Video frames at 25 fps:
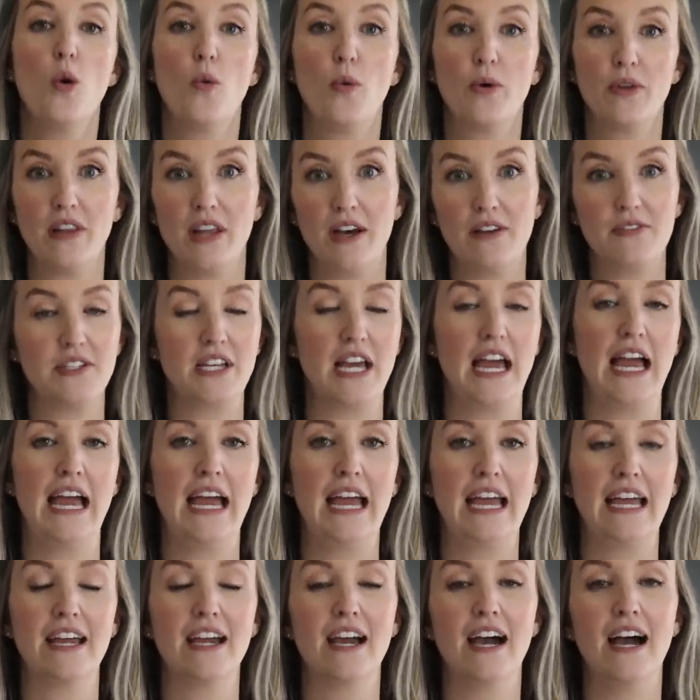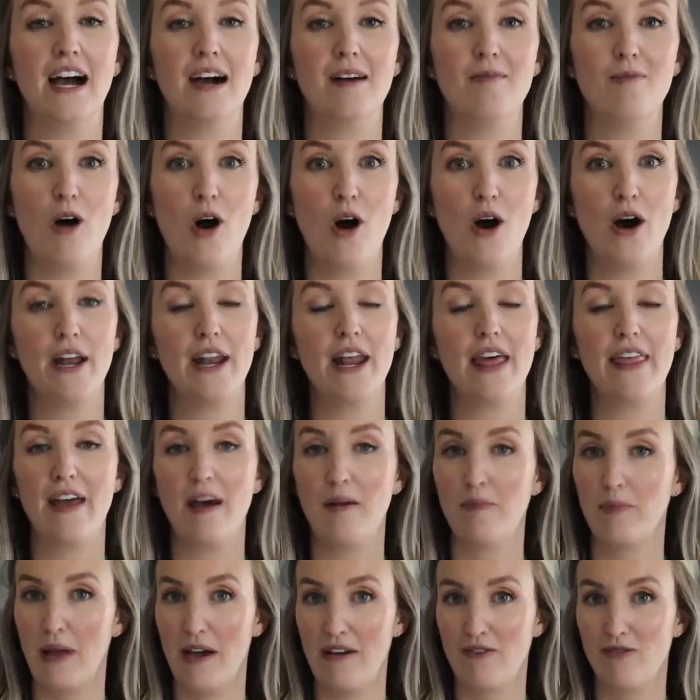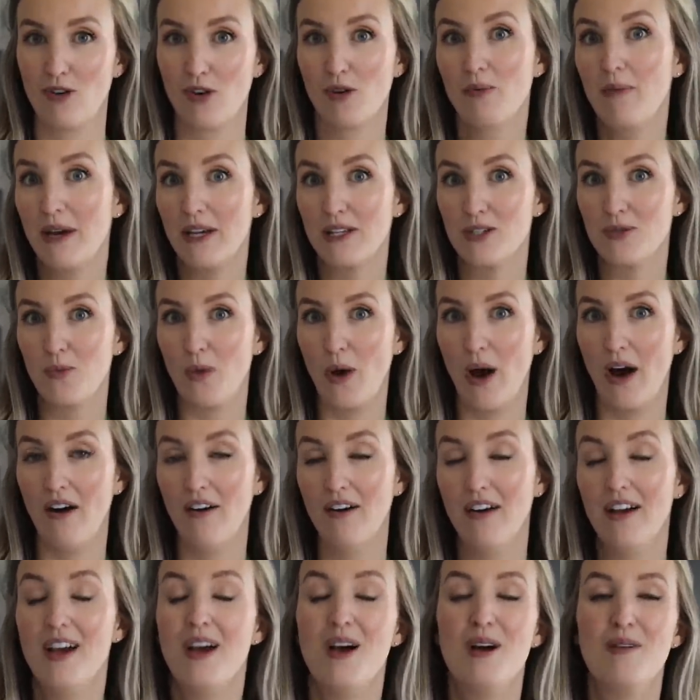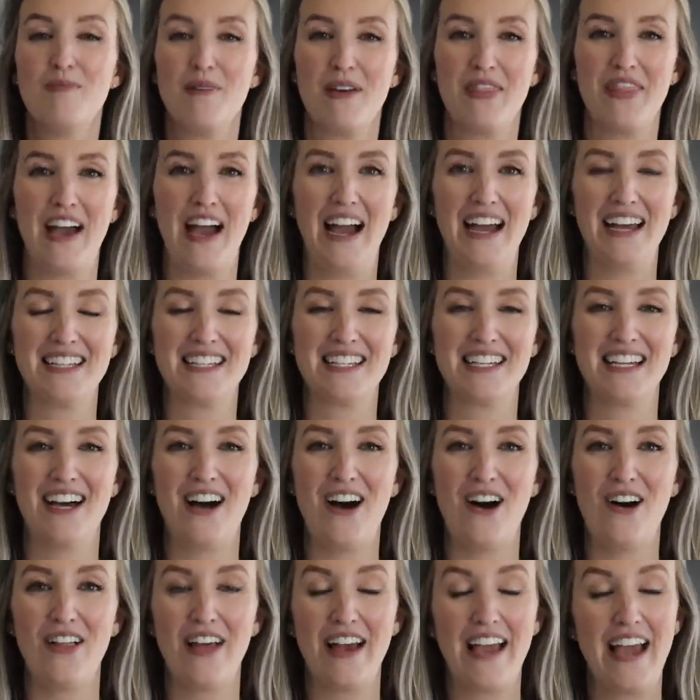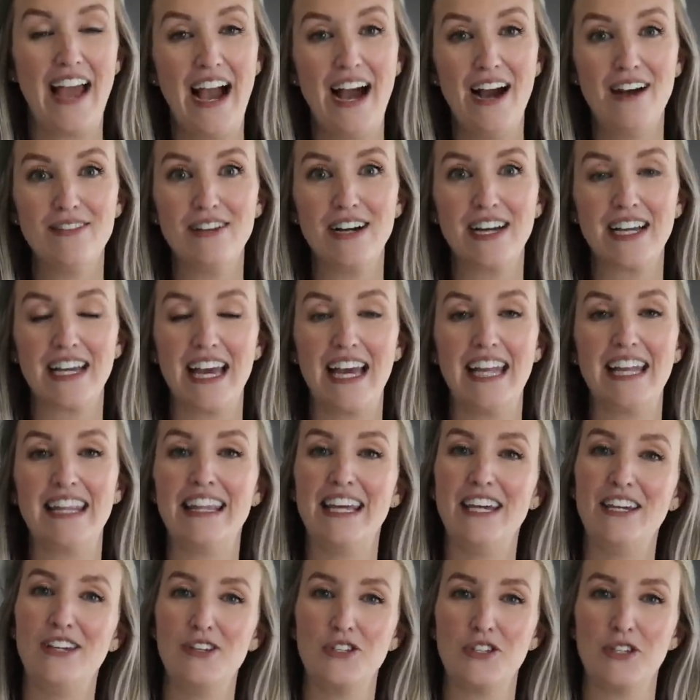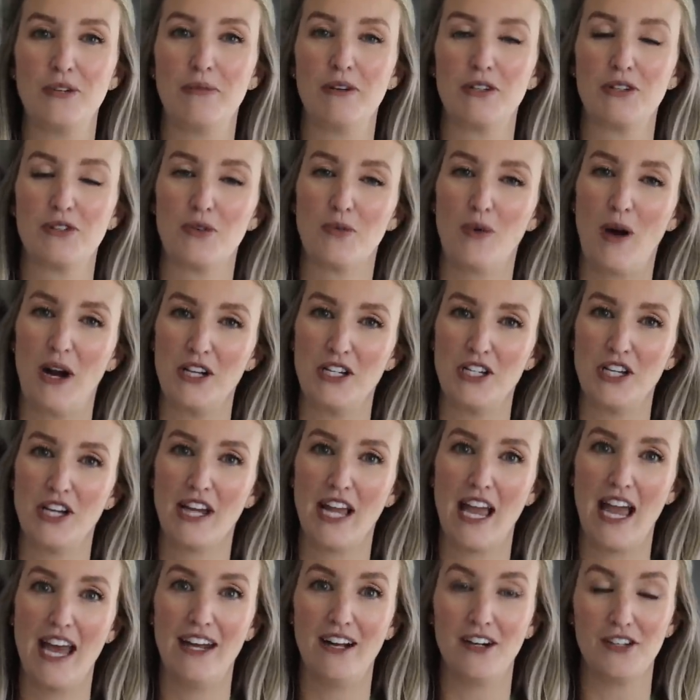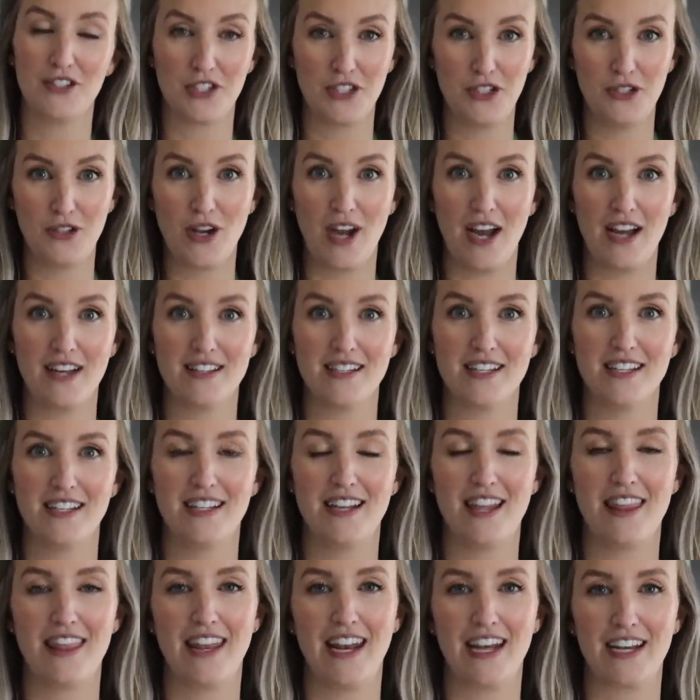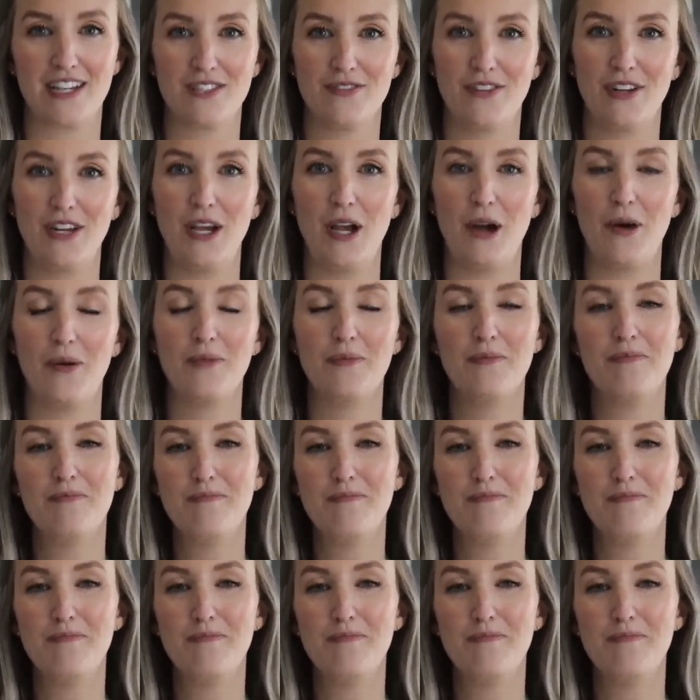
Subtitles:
Would love to hang on that platform as well. But that is all I have. Again, thank you so much for watching, and I'll see you guys in the next video.